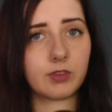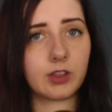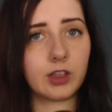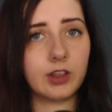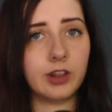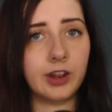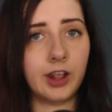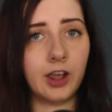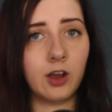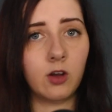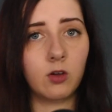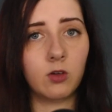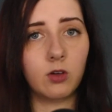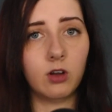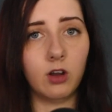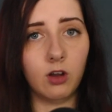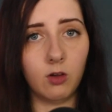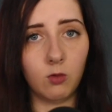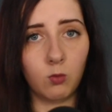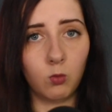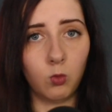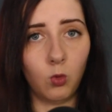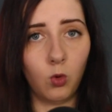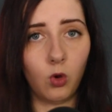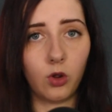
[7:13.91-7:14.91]
Now,
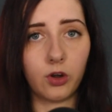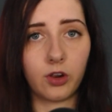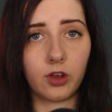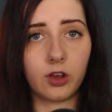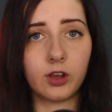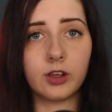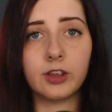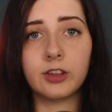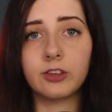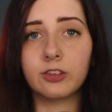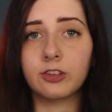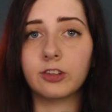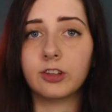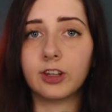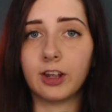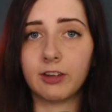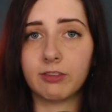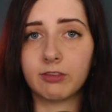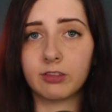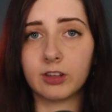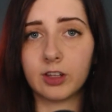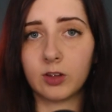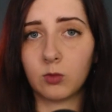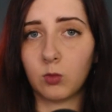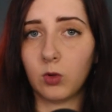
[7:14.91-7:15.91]
water is
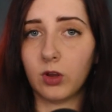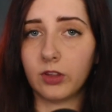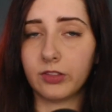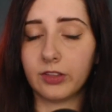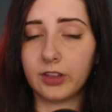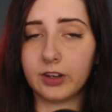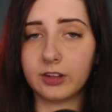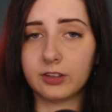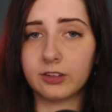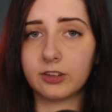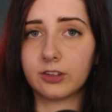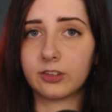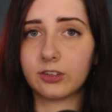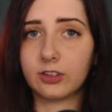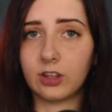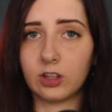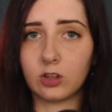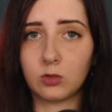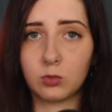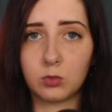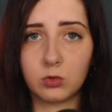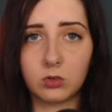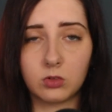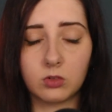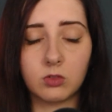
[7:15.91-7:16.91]
definitely one that is
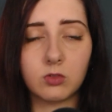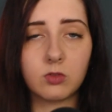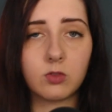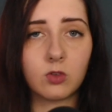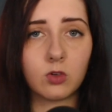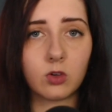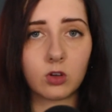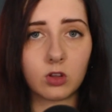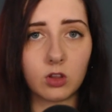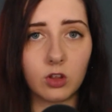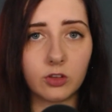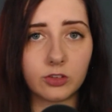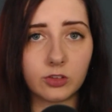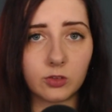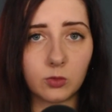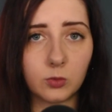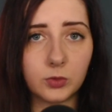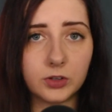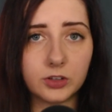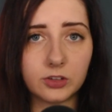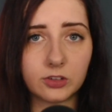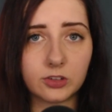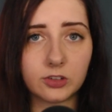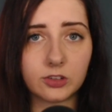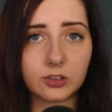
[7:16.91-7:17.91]
accessible for closet
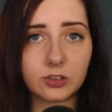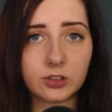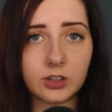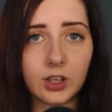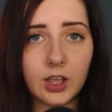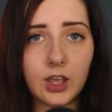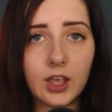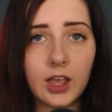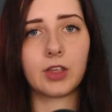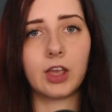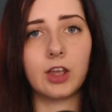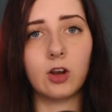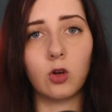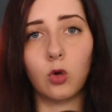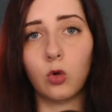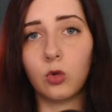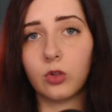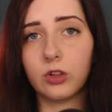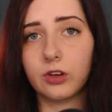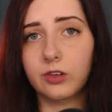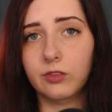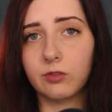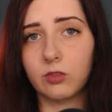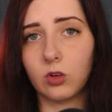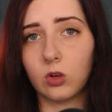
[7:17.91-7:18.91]
witches, and all
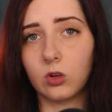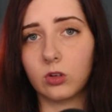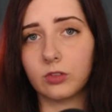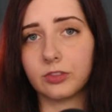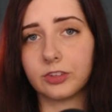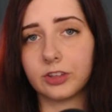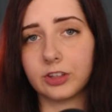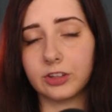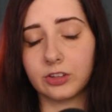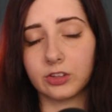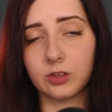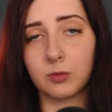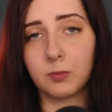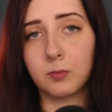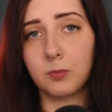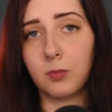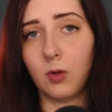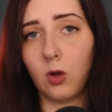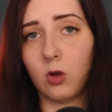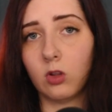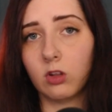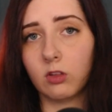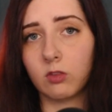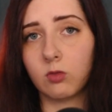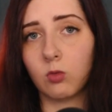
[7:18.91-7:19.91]
it involves is a
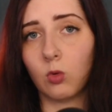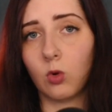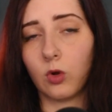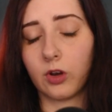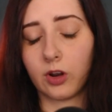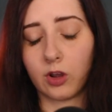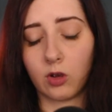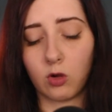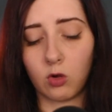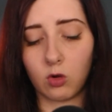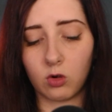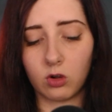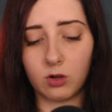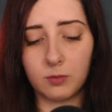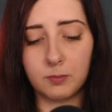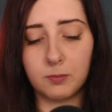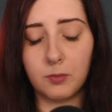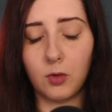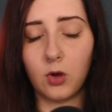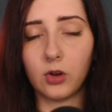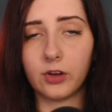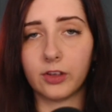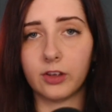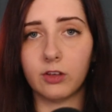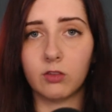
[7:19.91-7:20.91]
bowl of water or a
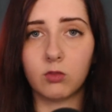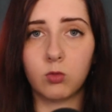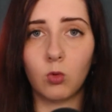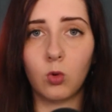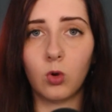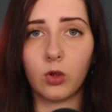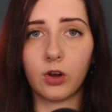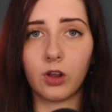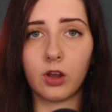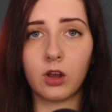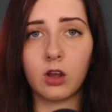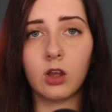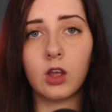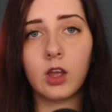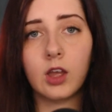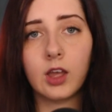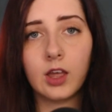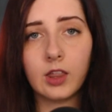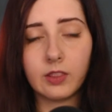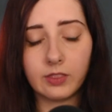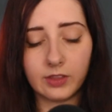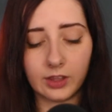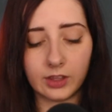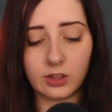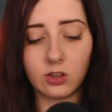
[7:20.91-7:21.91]
body of water
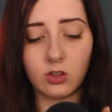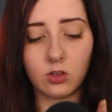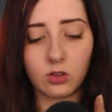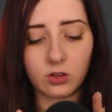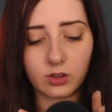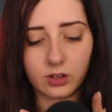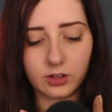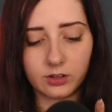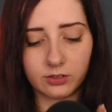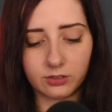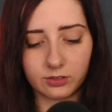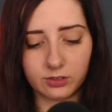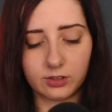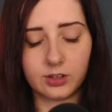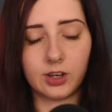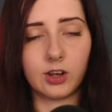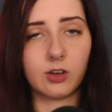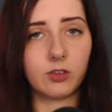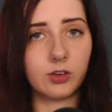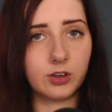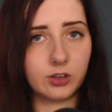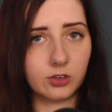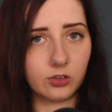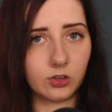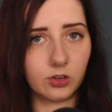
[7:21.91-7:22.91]
that you can stare
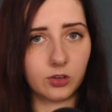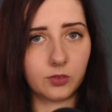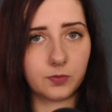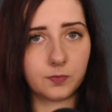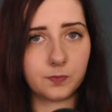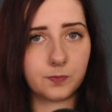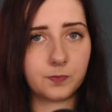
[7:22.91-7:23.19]
into.